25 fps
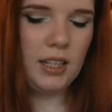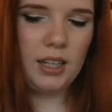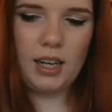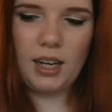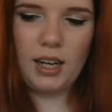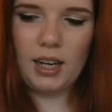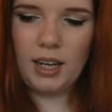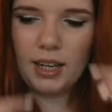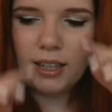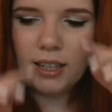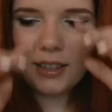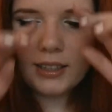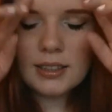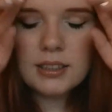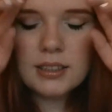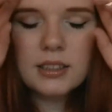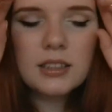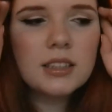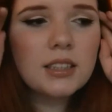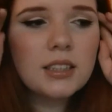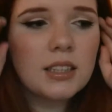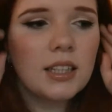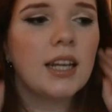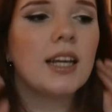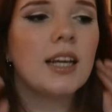I
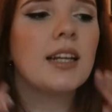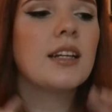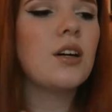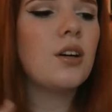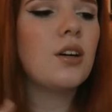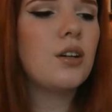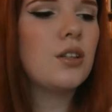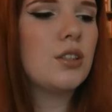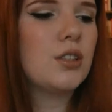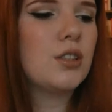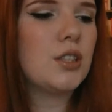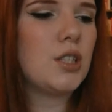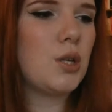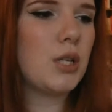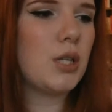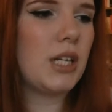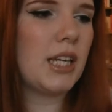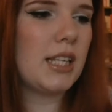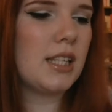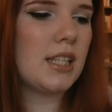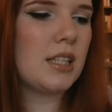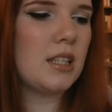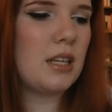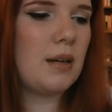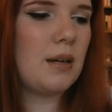did also
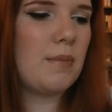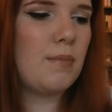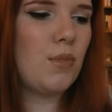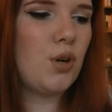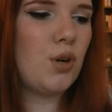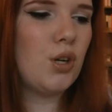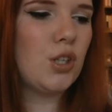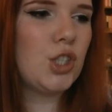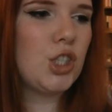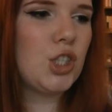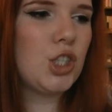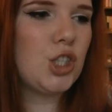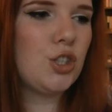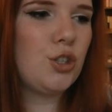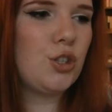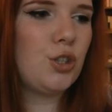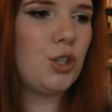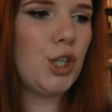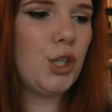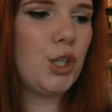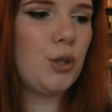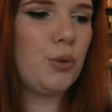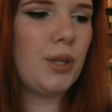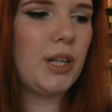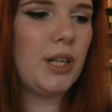get some more
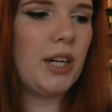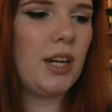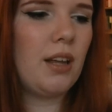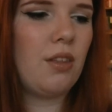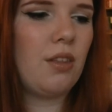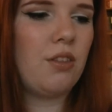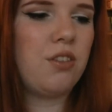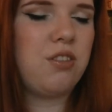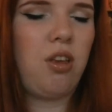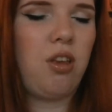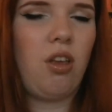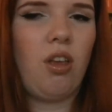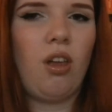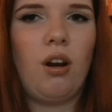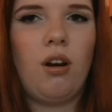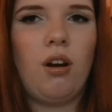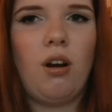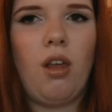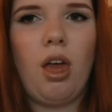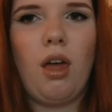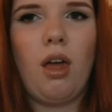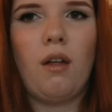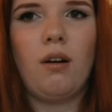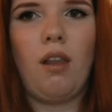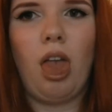jewelry.
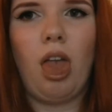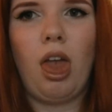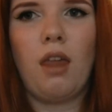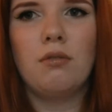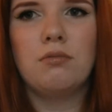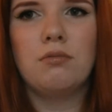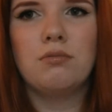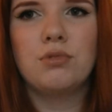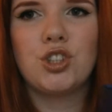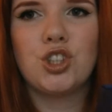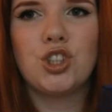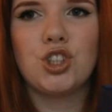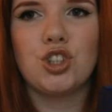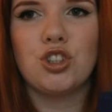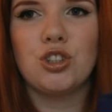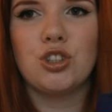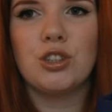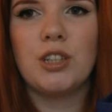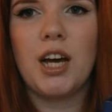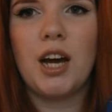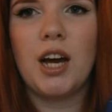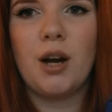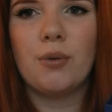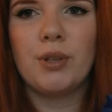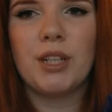
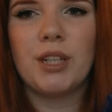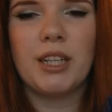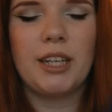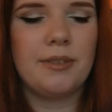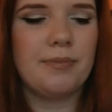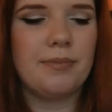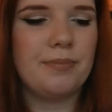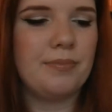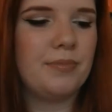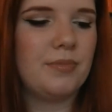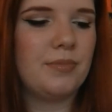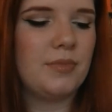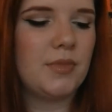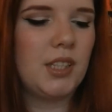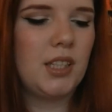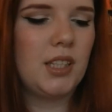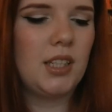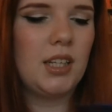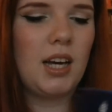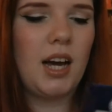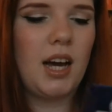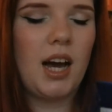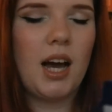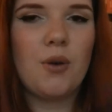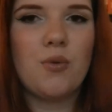Jewelry.
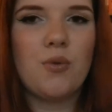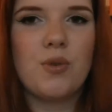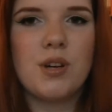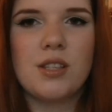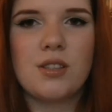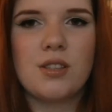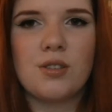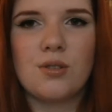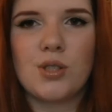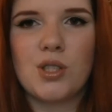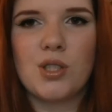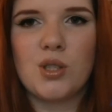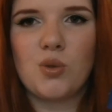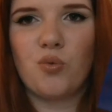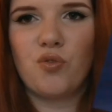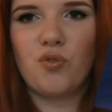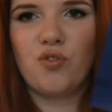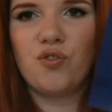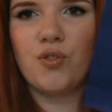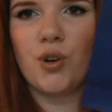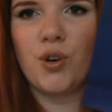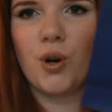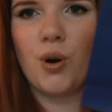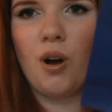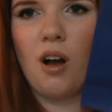I went to
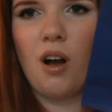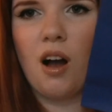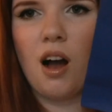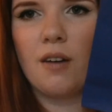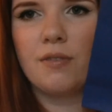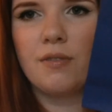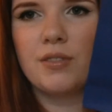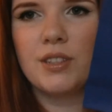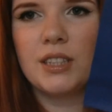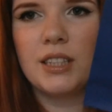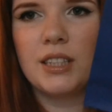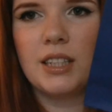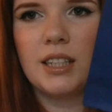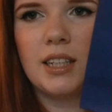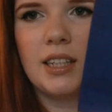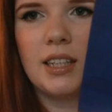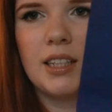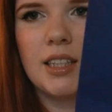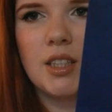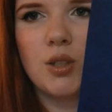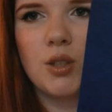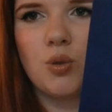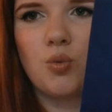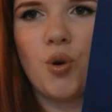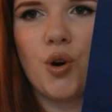Swarovski,
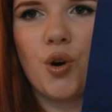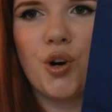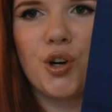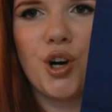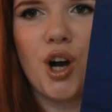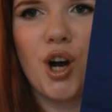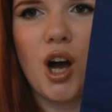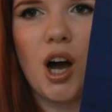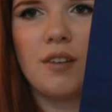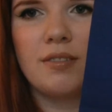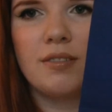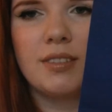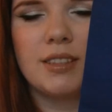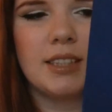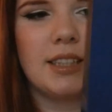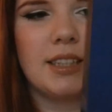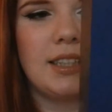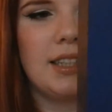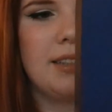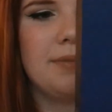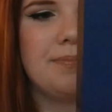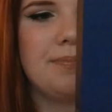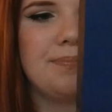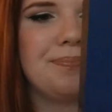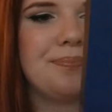
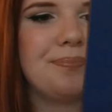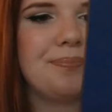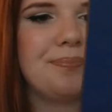Swarovski,